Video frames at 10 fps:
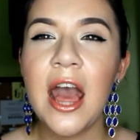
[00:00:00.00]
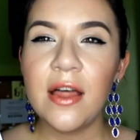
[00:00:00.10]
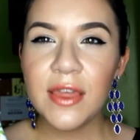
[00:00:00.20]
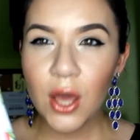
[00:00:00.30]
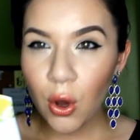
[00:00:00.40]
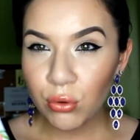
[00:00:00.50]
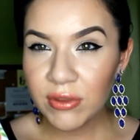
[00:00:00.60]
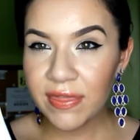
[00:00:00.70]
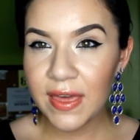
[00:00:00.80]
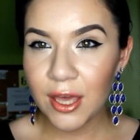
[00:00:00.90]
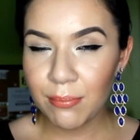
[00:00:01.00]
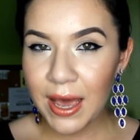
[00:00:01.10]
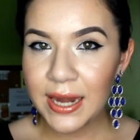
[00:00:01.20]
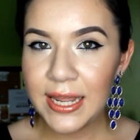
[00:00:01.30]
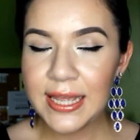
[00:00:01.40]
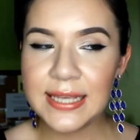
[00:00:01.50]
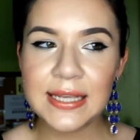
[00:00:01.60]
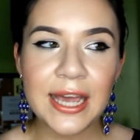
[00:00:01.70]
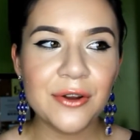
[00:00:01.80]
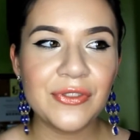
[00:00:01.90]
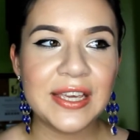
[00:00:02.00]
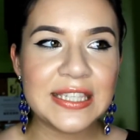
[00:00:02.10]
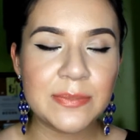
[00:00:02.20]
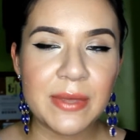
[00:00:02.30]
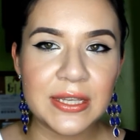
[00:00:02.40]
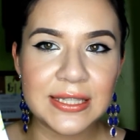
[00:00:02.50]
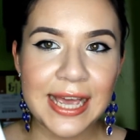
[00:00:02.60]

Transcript: The only thing about it is I don't think it smells